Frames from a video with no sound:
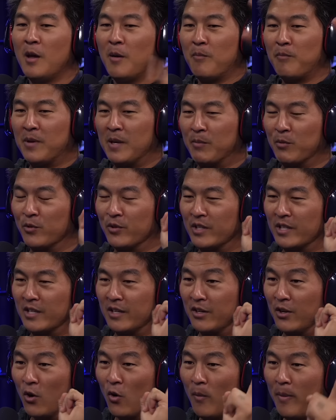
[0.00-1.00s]
People need to
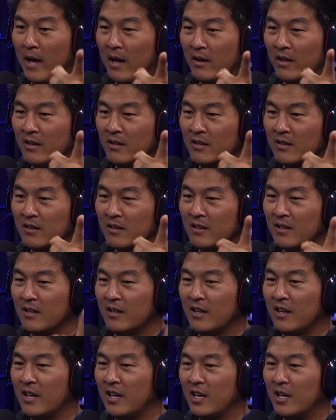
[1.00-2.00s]
know about it,
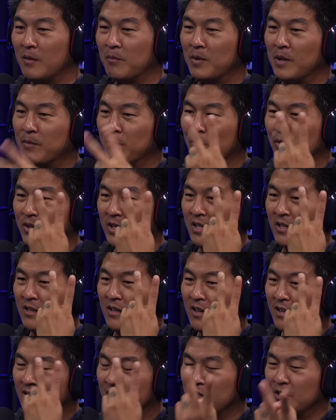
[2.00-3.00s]
and people need
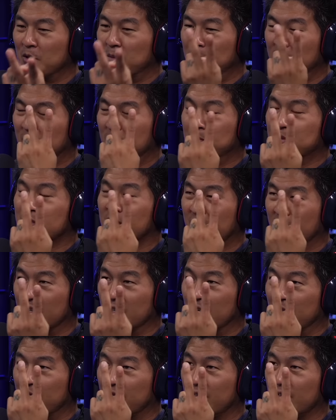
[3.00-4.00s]
to be upset
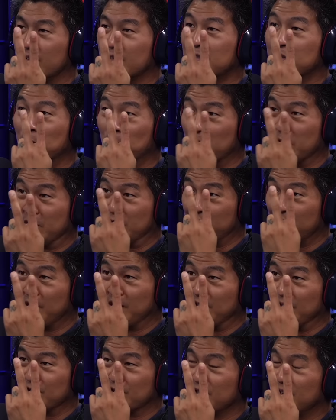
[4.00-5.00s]
enough to want to
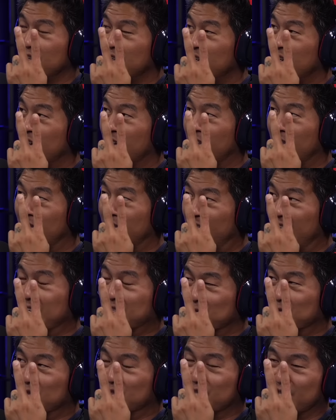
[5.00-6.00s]
change.
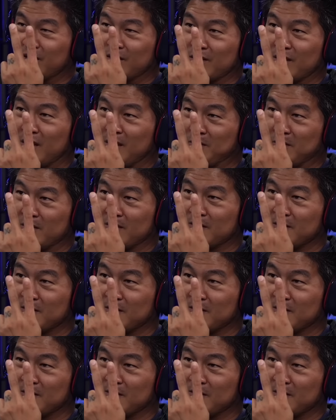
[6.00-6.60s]
That's when change happens.